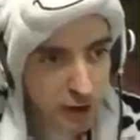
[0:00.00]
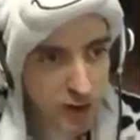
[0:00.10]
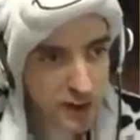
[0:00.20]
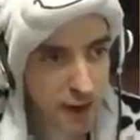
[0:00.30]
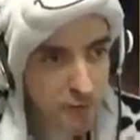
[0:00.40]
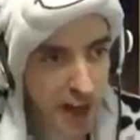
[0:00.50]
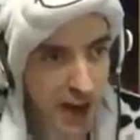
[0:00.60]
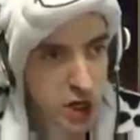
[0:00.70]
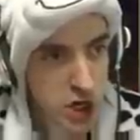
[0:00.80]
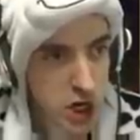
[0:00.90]
was that
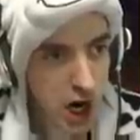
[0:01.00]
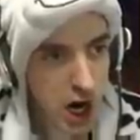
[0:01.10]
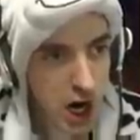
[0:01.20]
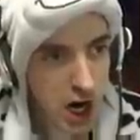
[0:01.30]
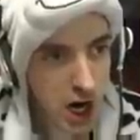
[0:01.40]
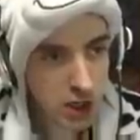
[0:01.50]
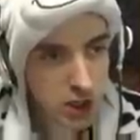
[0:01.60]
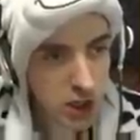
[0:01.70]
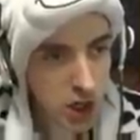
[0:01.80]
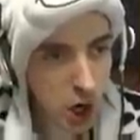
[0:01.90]
flash? Ah!
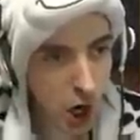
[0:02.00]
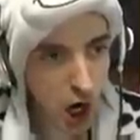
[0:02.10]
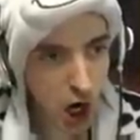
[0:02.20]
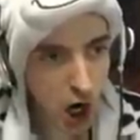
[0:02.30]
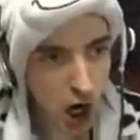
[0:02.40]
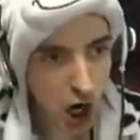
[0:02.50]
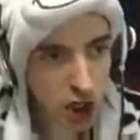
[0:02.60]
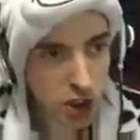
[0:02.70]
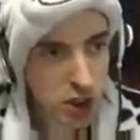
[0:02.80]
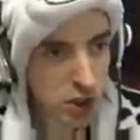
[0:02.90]
Ah!